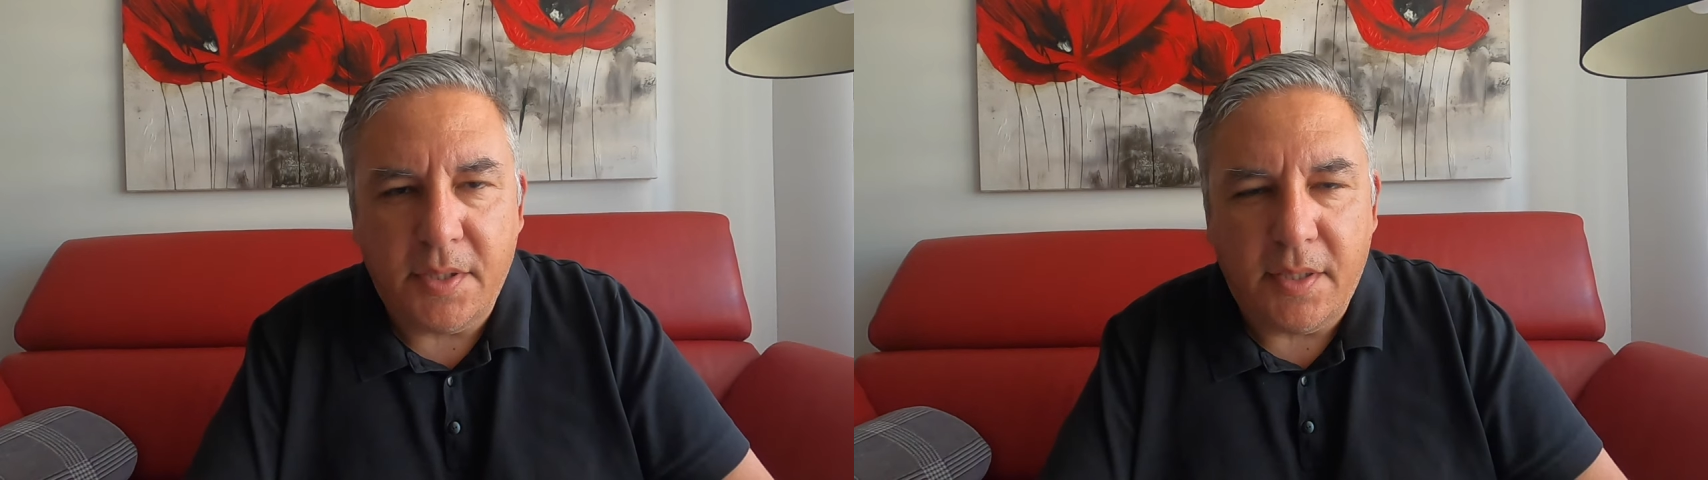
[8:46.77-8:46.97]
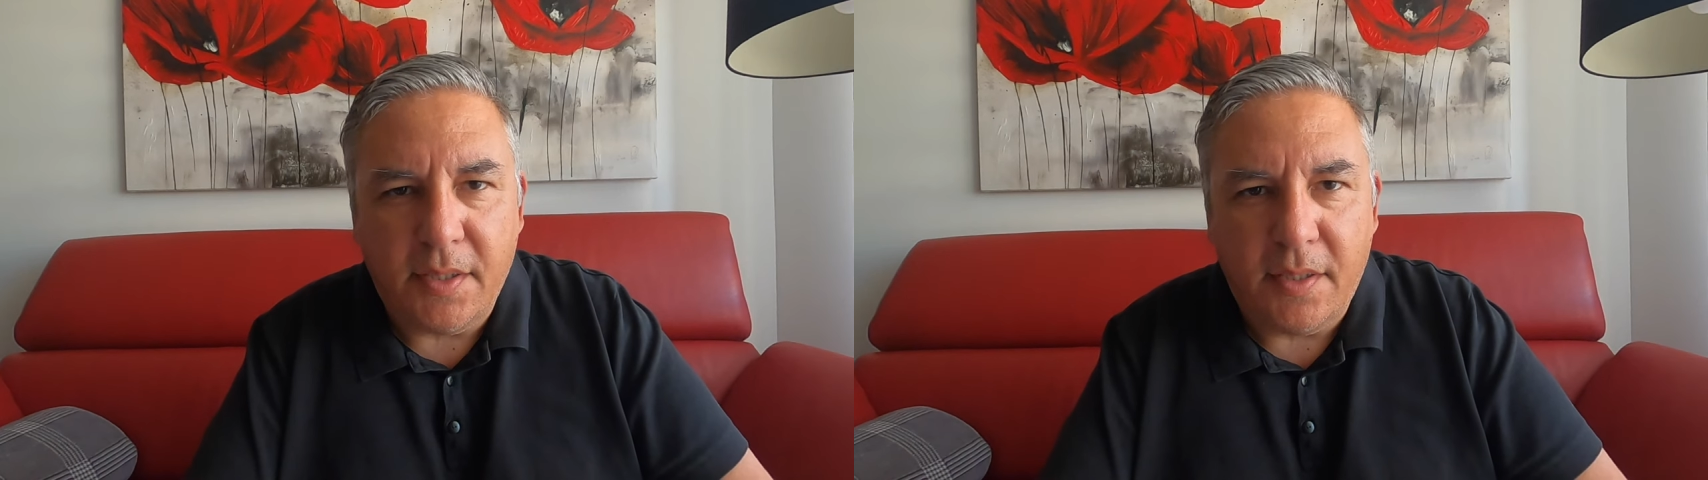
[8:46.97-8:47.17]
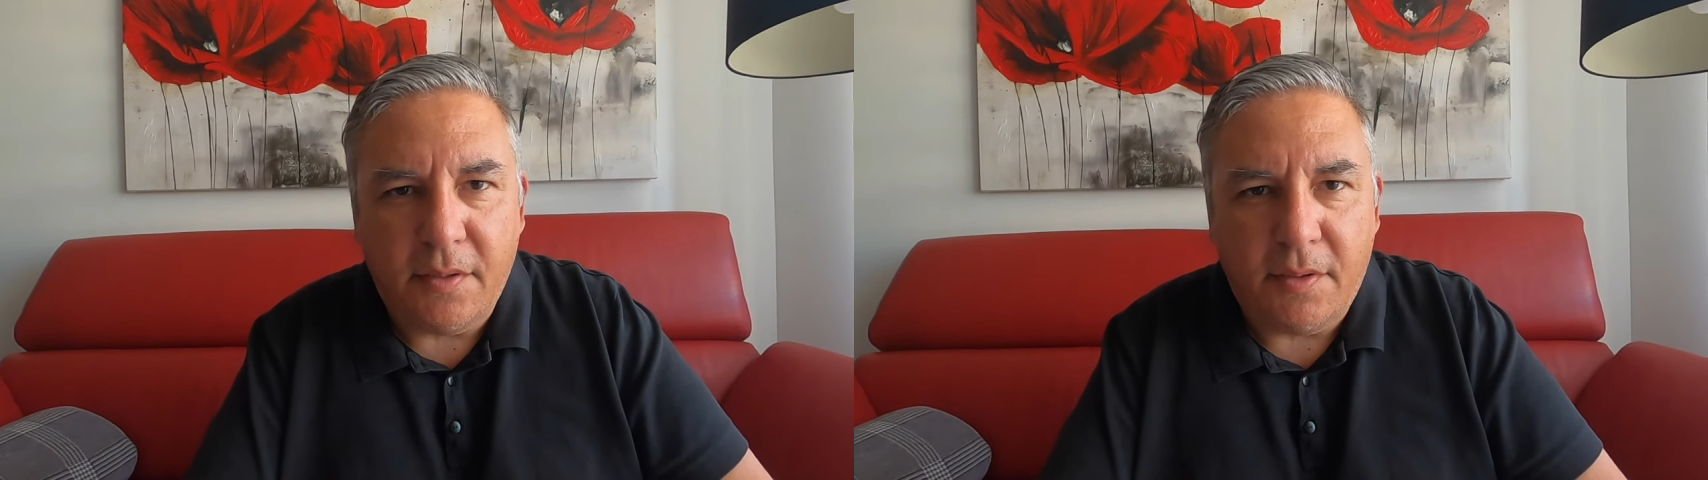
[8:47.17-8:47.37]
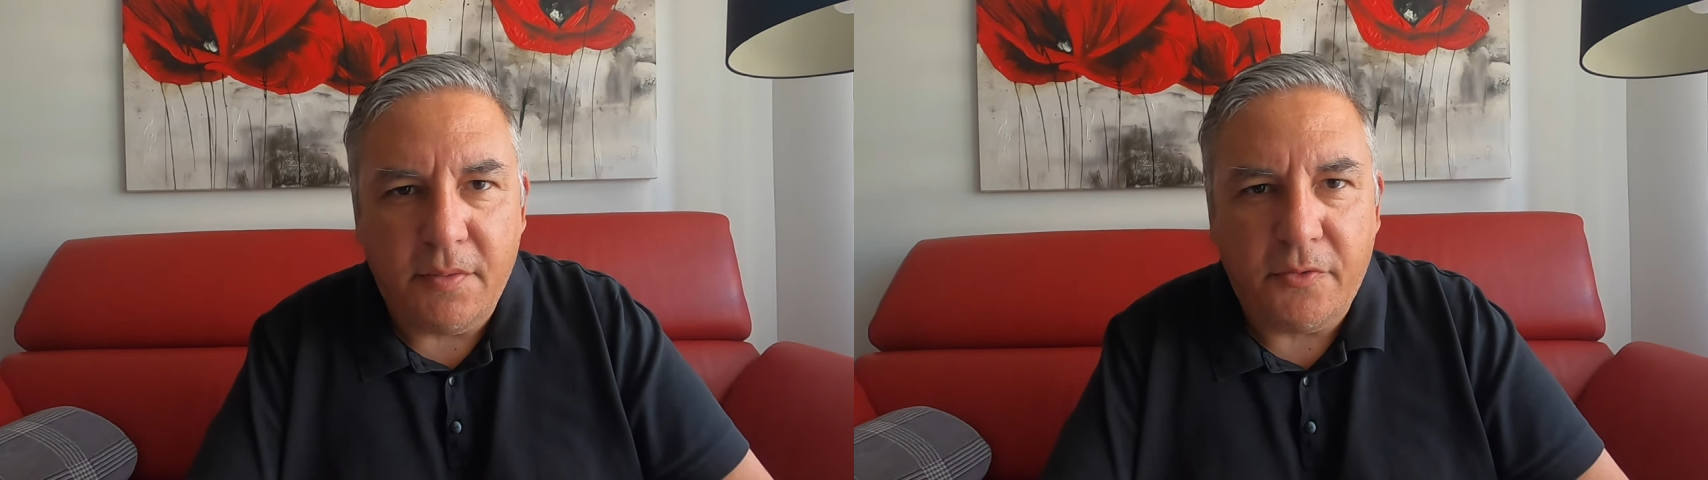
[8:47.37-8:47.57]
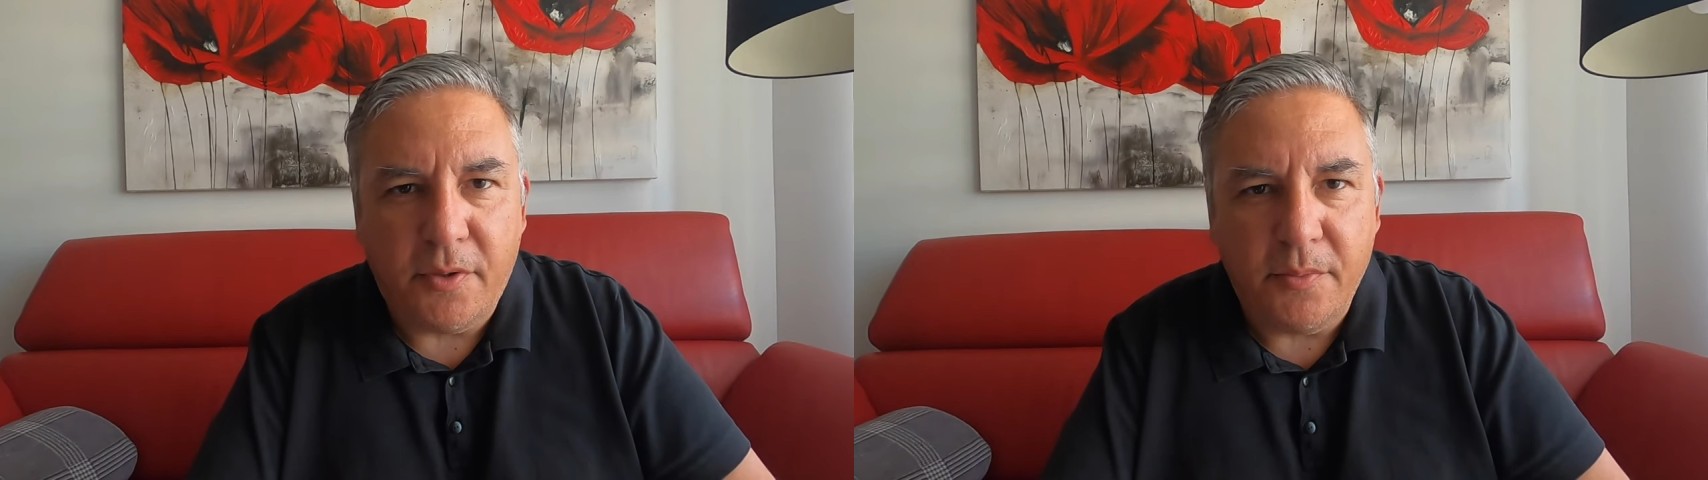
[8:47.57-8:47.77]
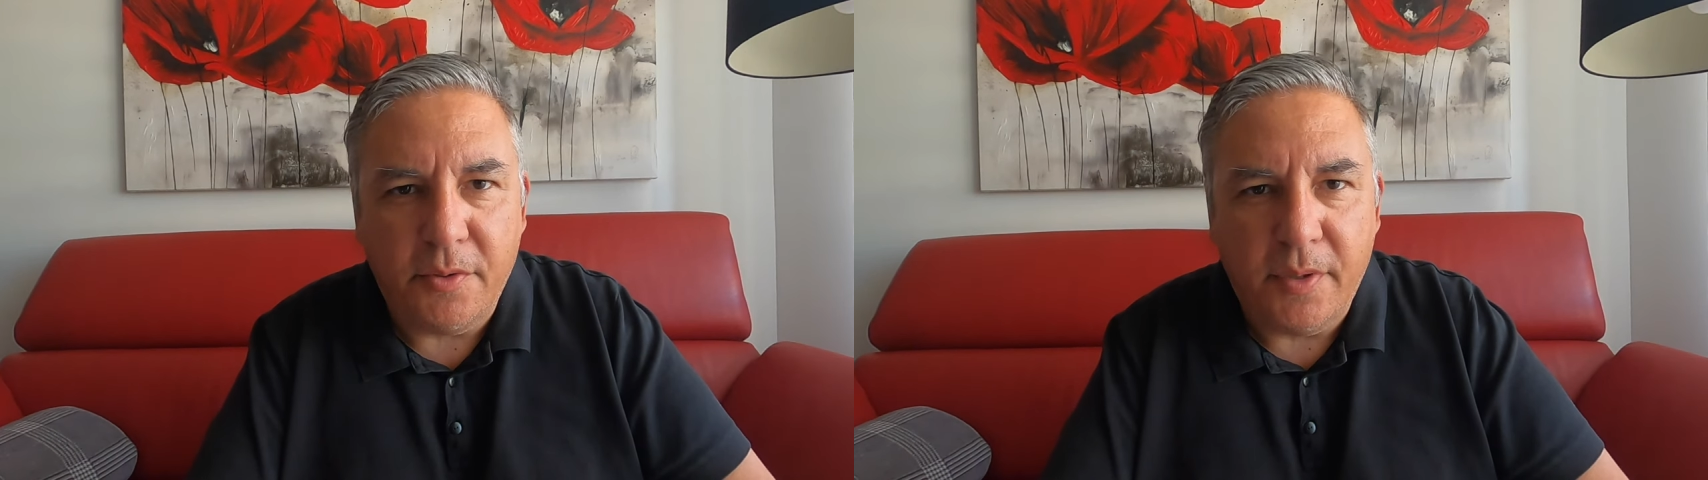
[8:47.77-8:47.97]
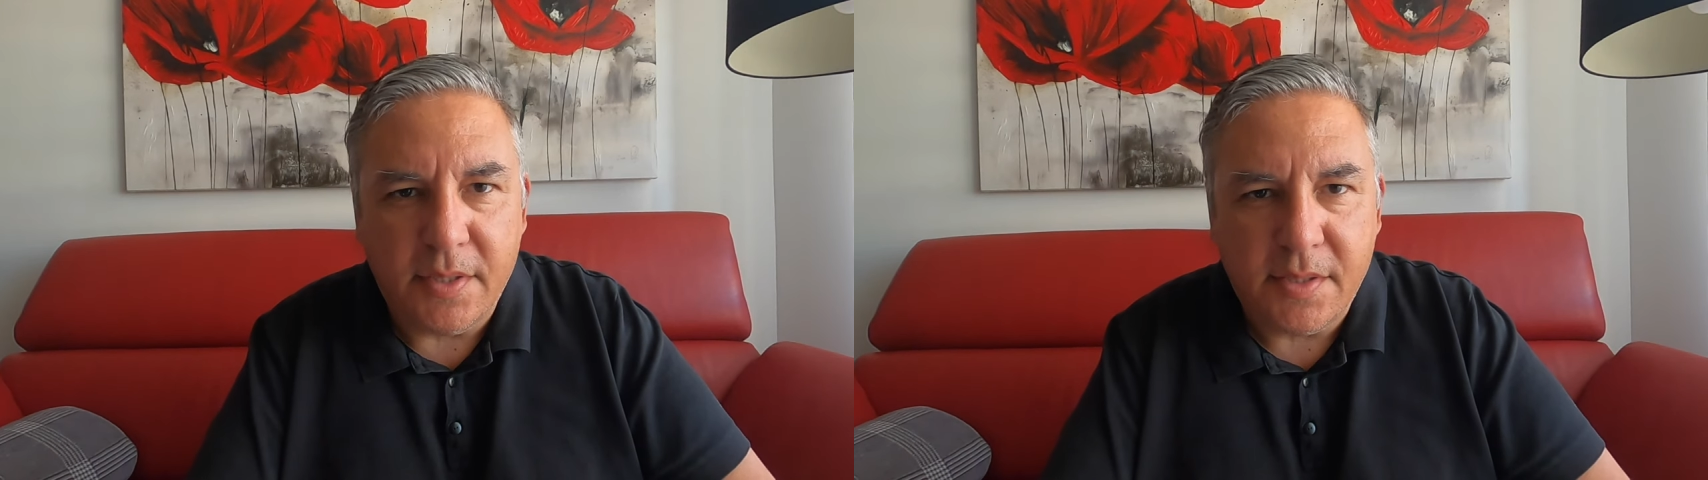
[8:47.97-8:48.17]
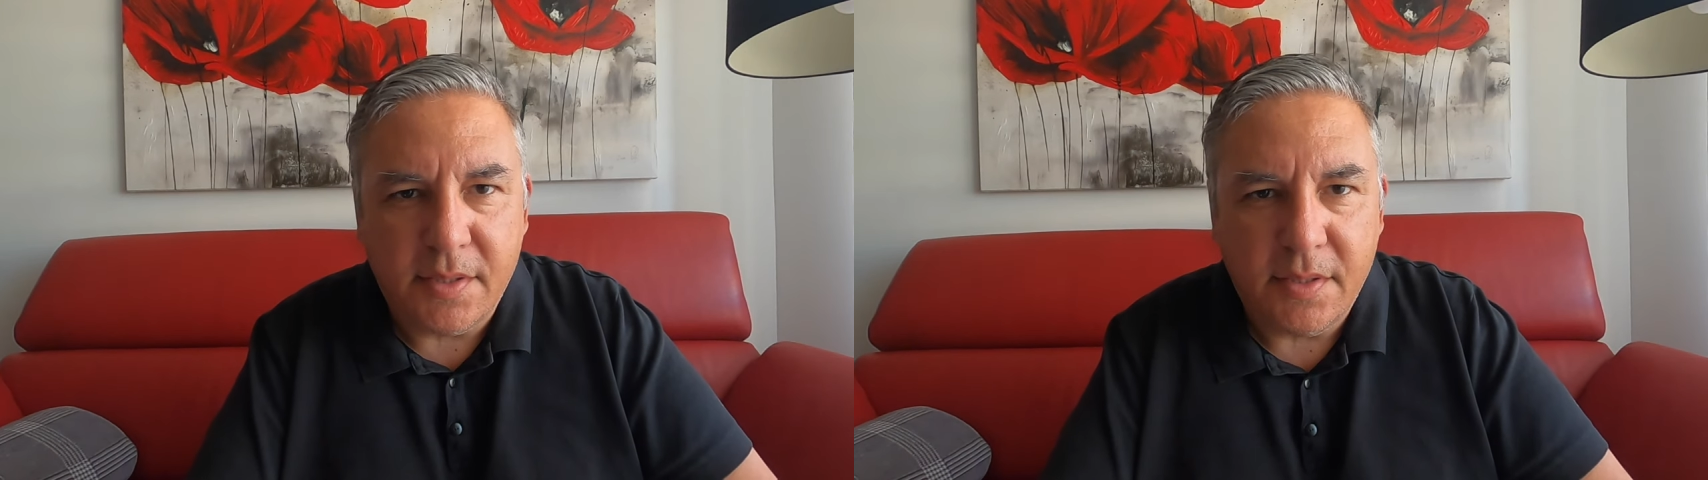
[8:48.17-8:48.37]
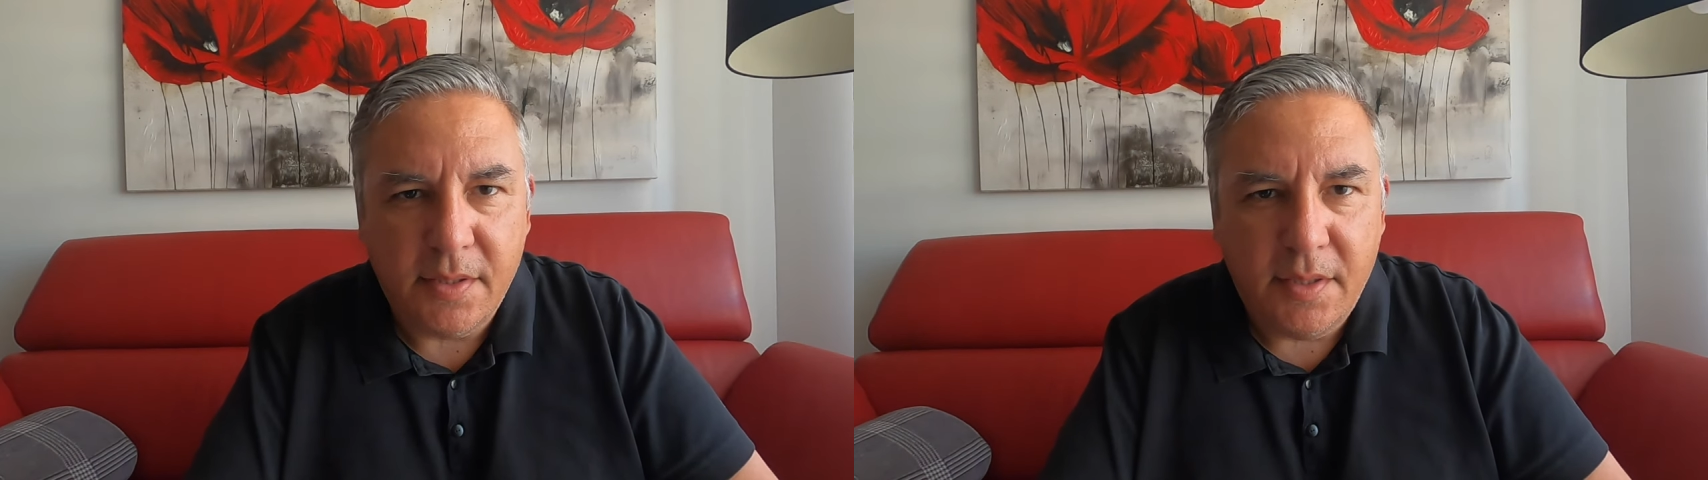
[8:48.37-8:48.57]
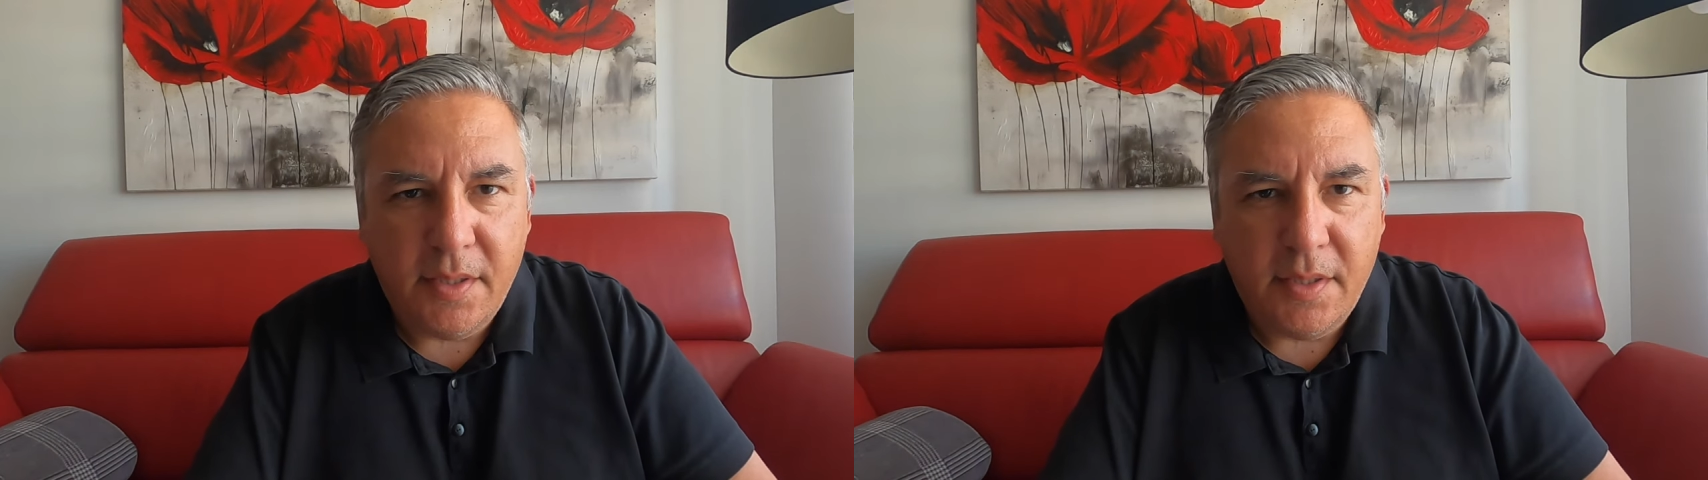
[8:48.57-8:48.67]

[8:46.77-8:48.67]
another one from US.